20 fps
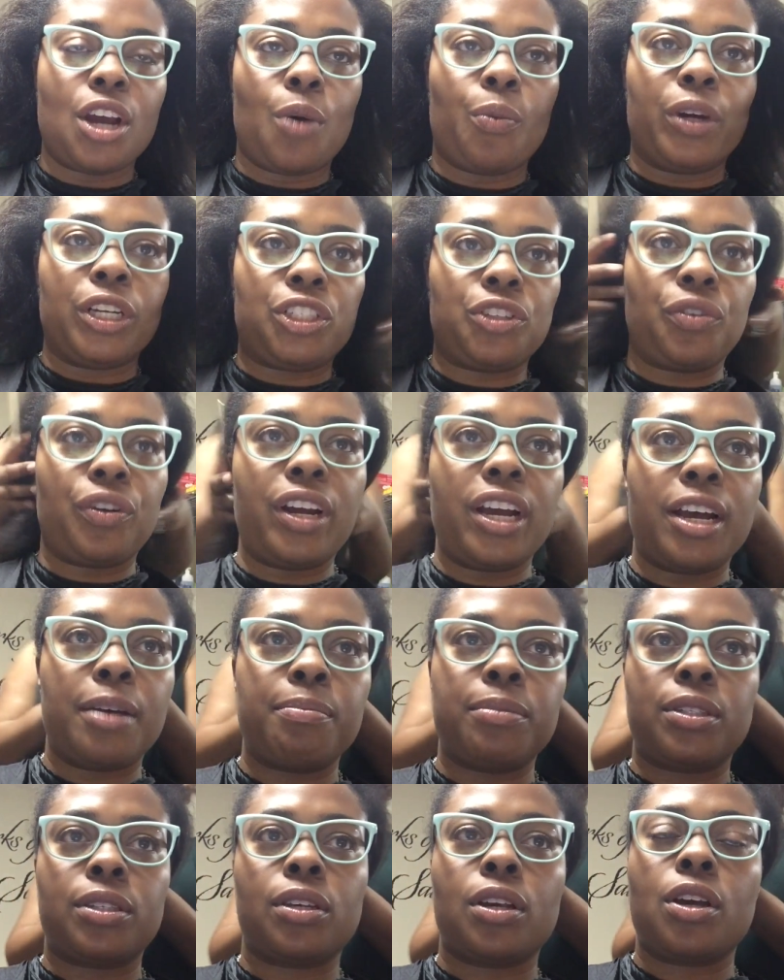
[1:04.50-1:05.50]
with
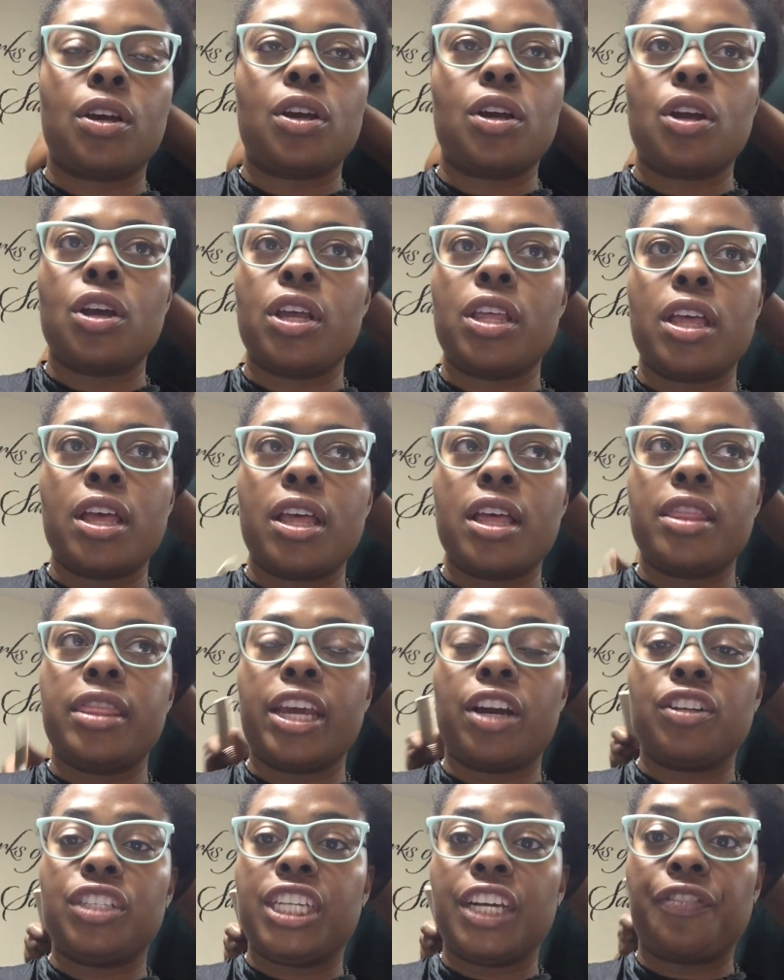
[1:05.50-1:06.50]
trims,
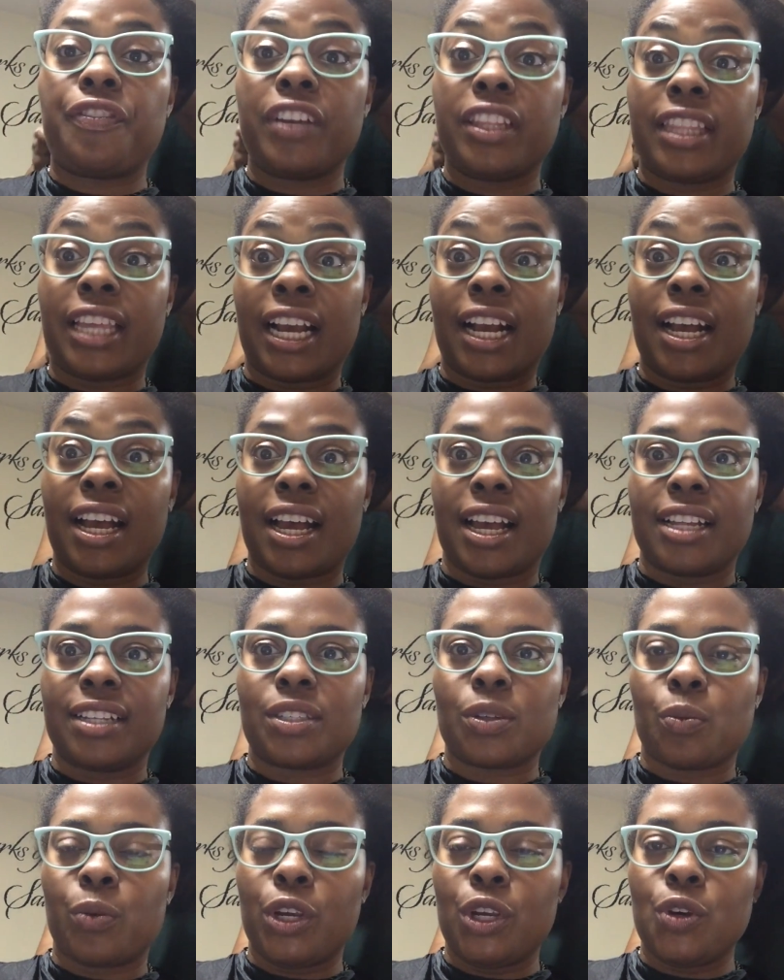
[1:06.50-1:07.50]
they're different than
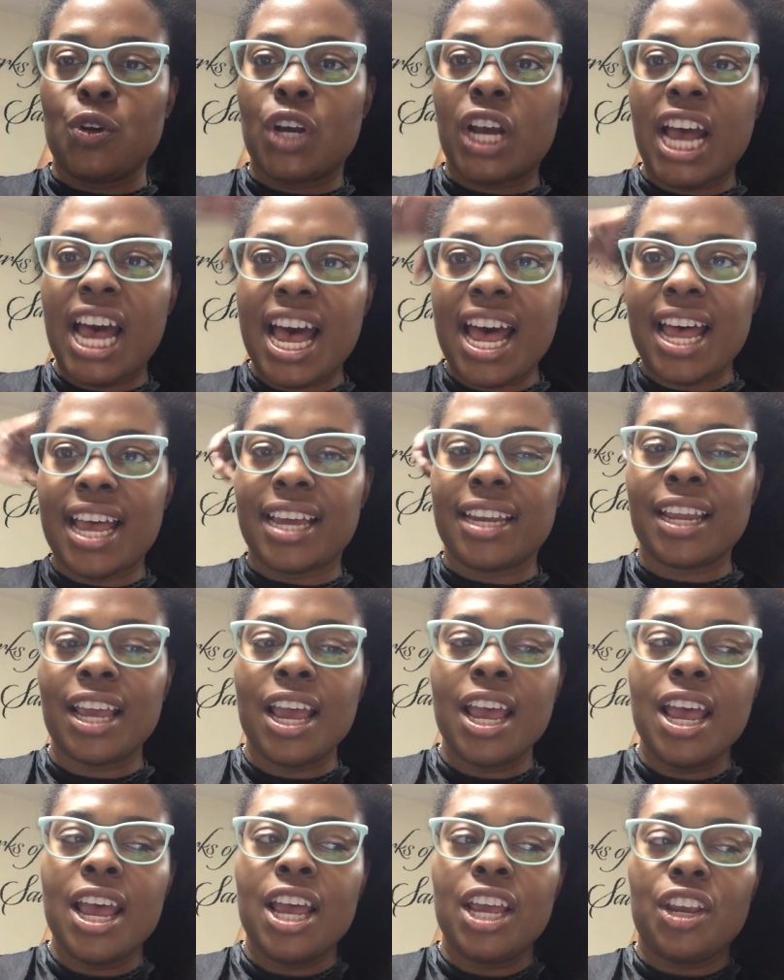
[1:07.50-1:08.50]
cuts. When you cut
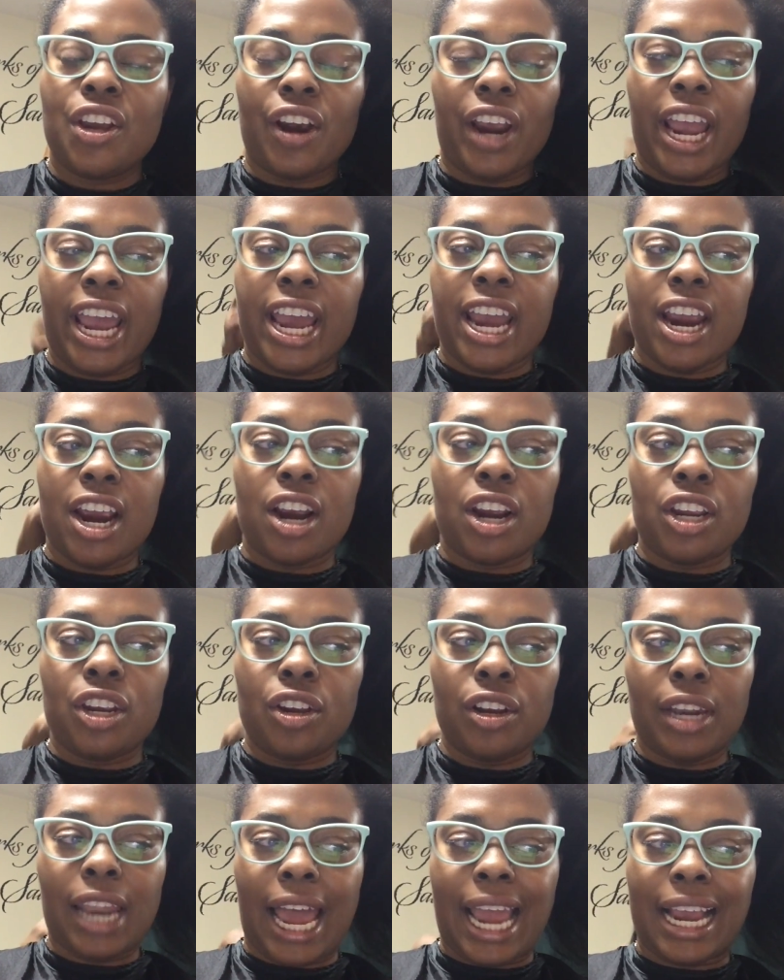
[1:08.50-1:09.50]
your hair,
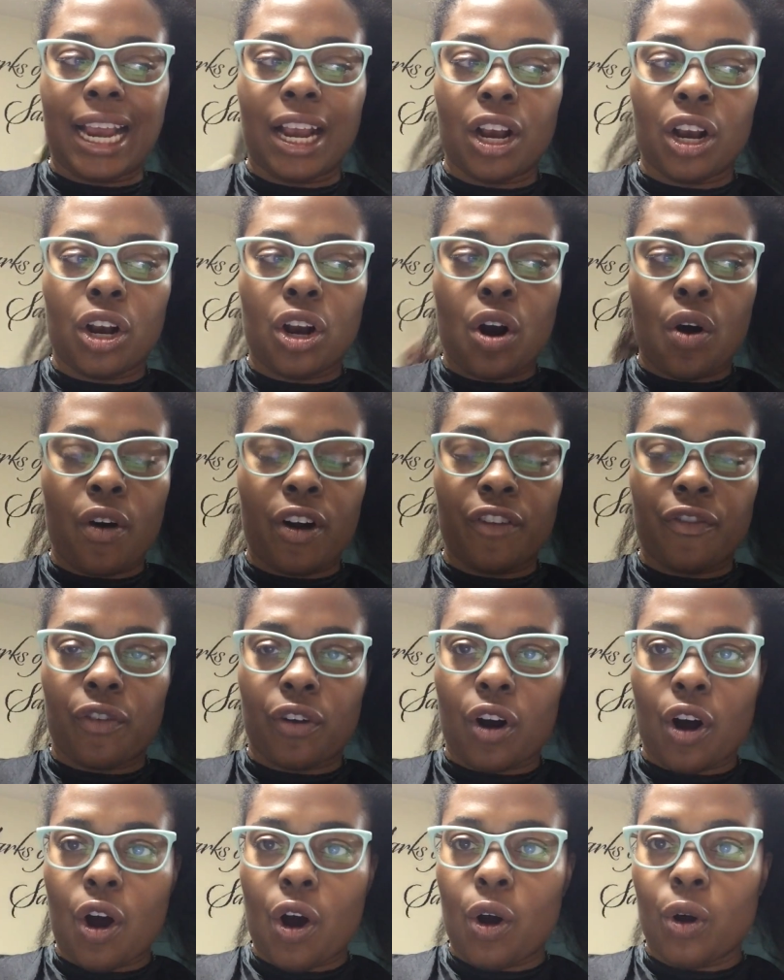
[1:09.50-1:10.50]
you're like going
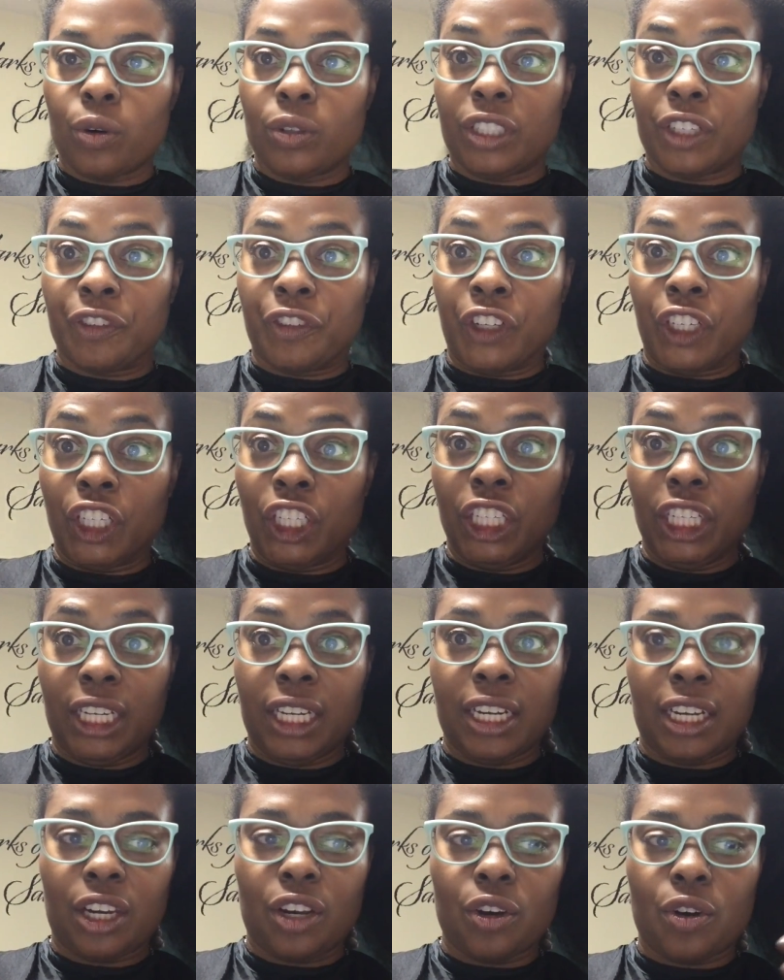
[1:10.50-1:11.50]
for a whole different
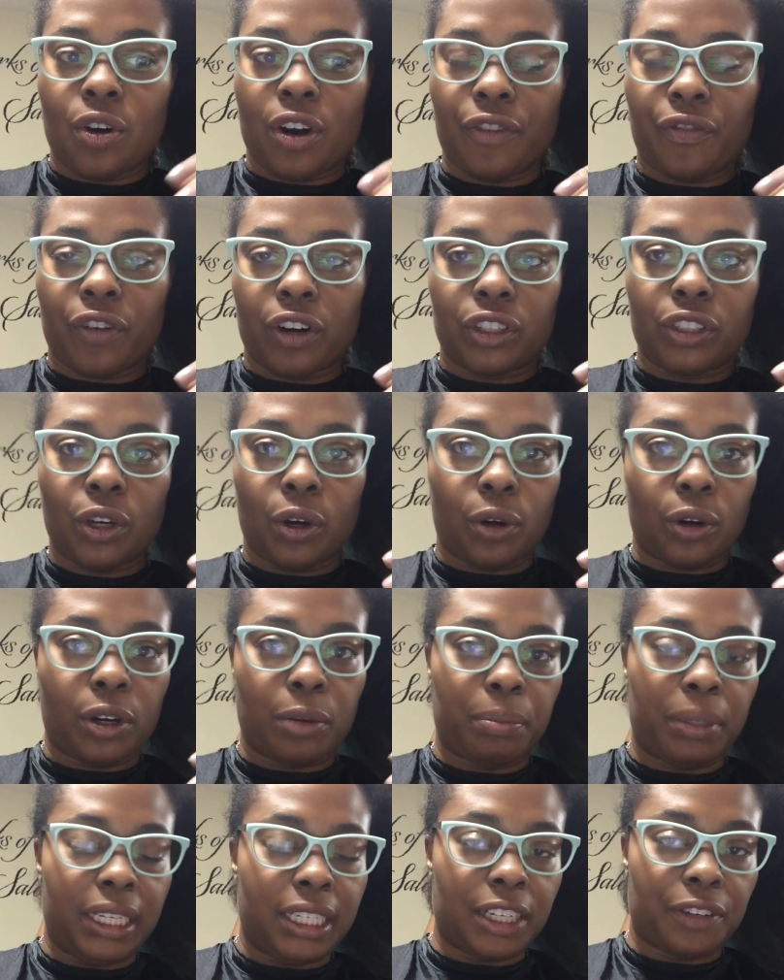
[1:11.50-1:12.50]
look. You're going for a total,
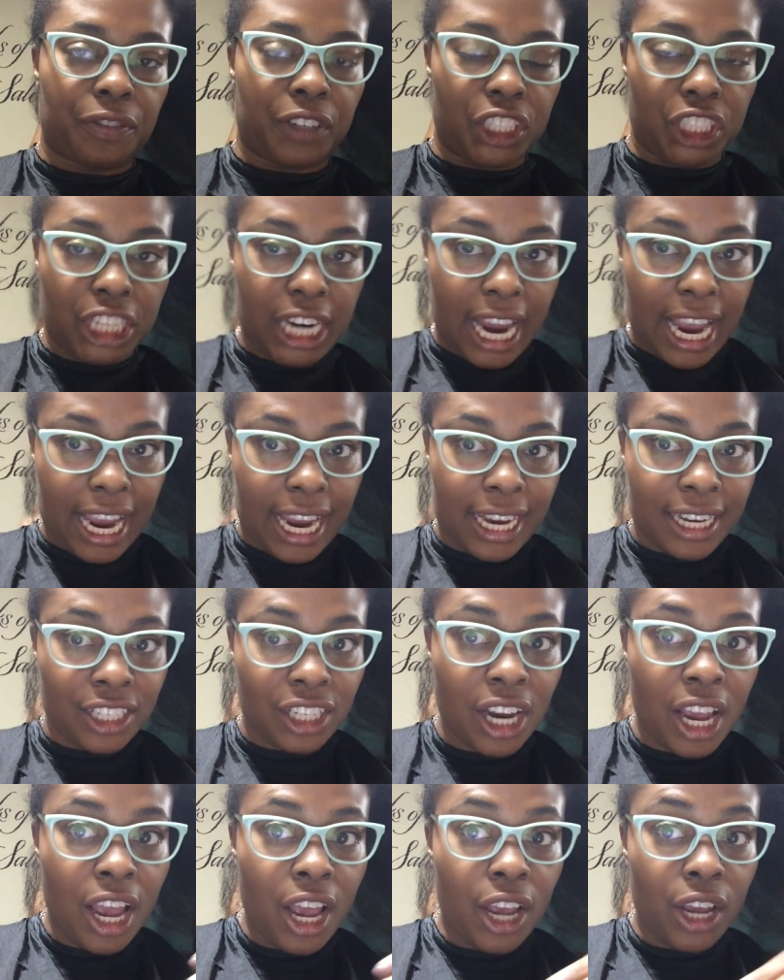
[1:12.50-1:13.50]
complete different change.
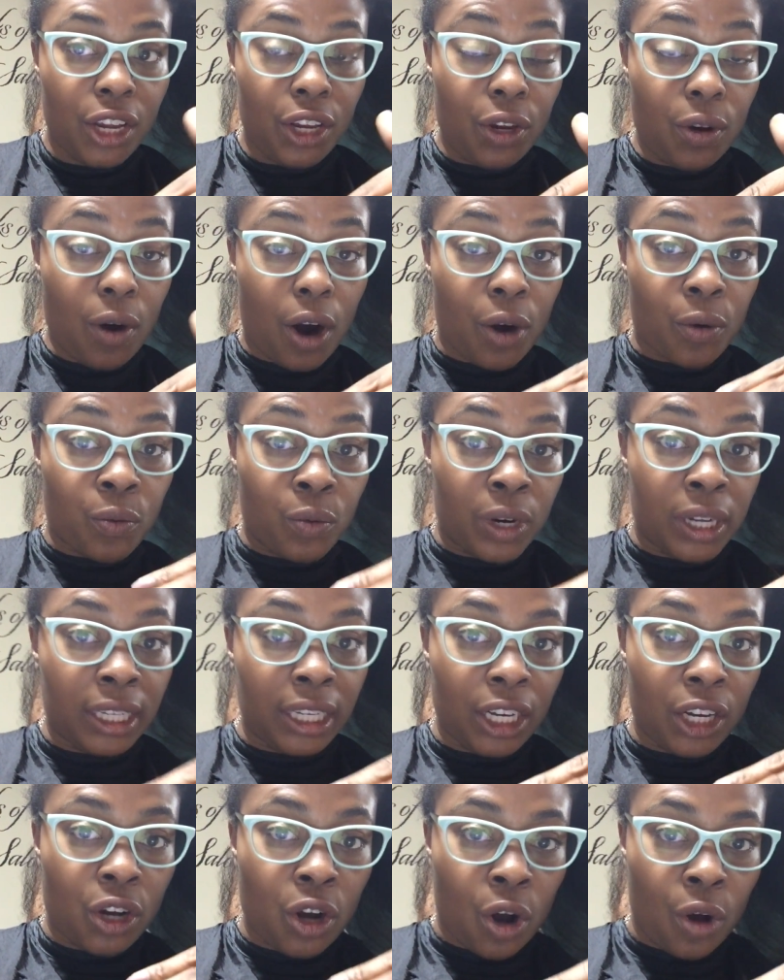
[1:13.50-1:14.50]
You are
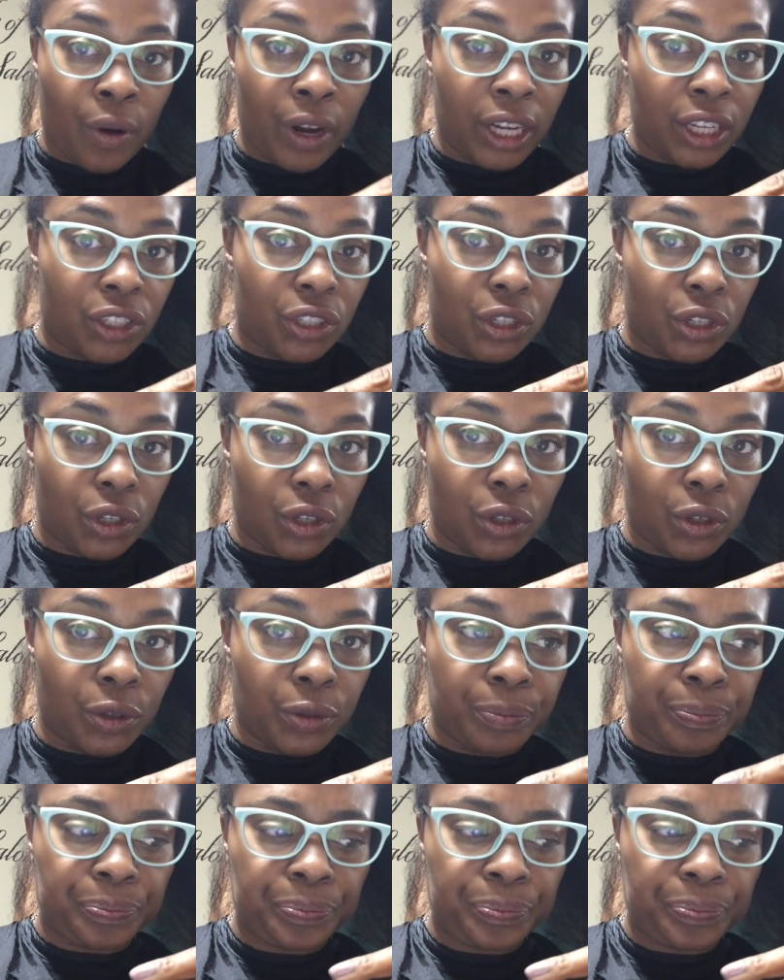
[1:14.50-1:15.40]
really going to,